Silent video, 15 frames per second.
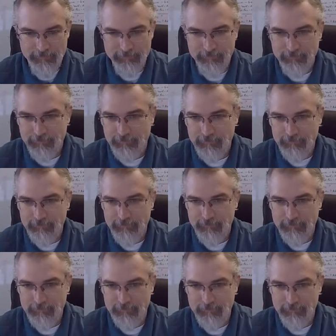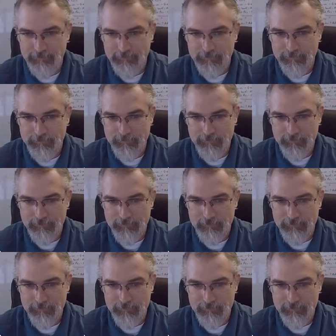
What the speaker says: Nobody speaks.